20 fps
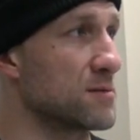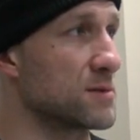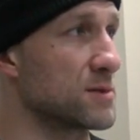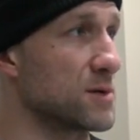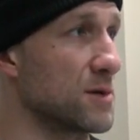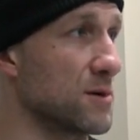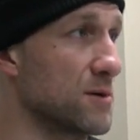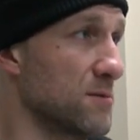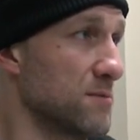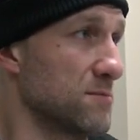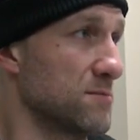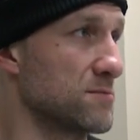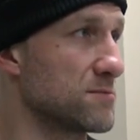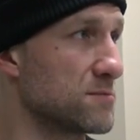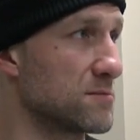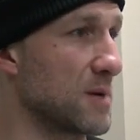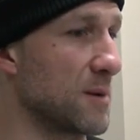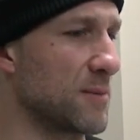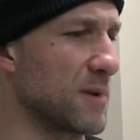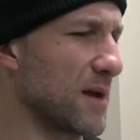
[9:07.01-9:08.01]
So.
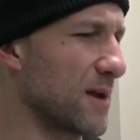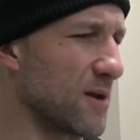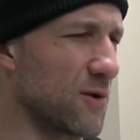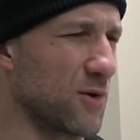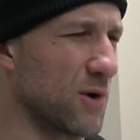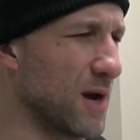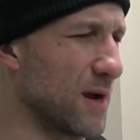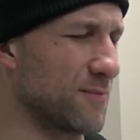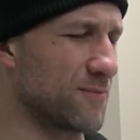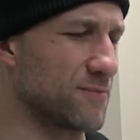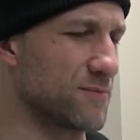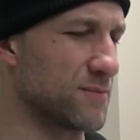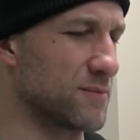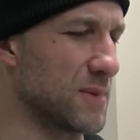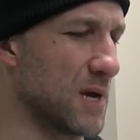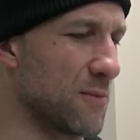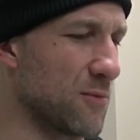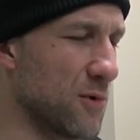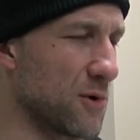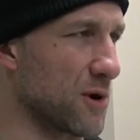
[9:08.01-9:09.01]
I mean, I, I,
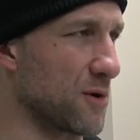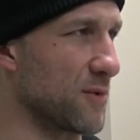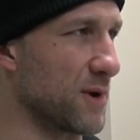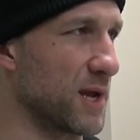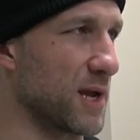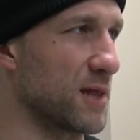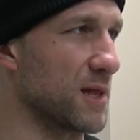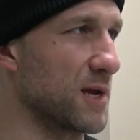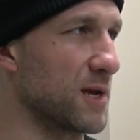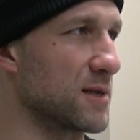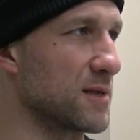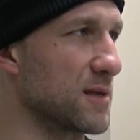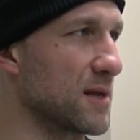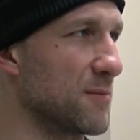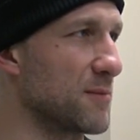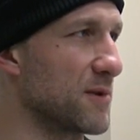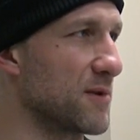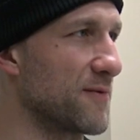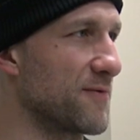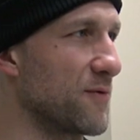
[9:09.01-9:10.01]
am auto-regulating.
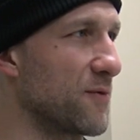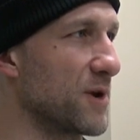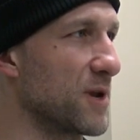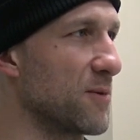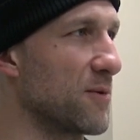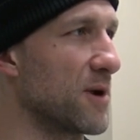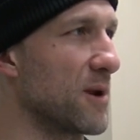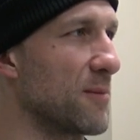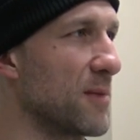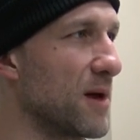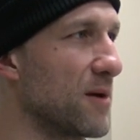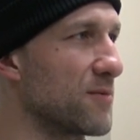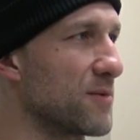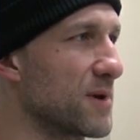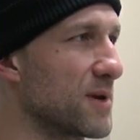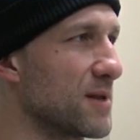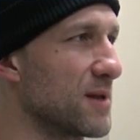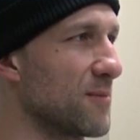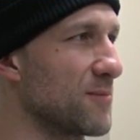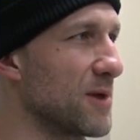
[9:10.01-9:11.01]
I'm at 41. I'm not.
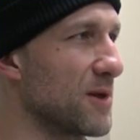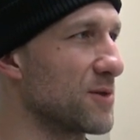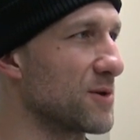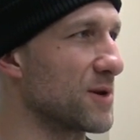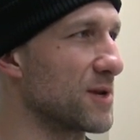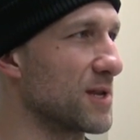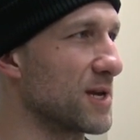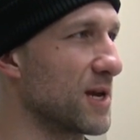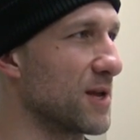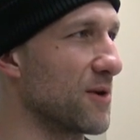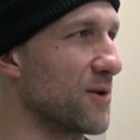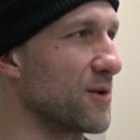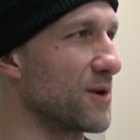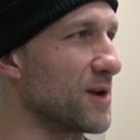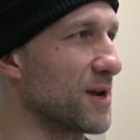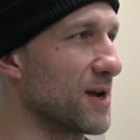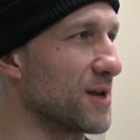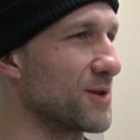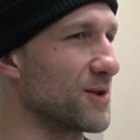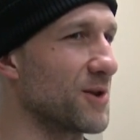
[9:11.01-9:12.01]
I'm not looking to get hurt
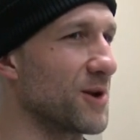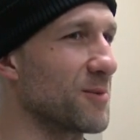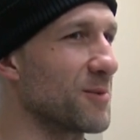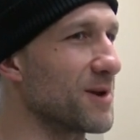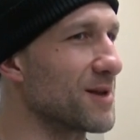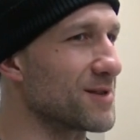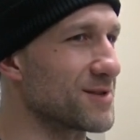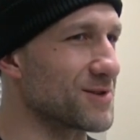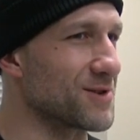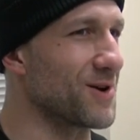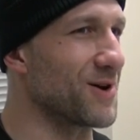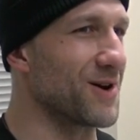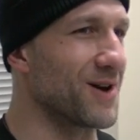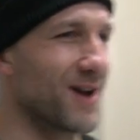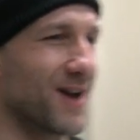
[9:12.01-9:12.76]
again. You know what I mean? So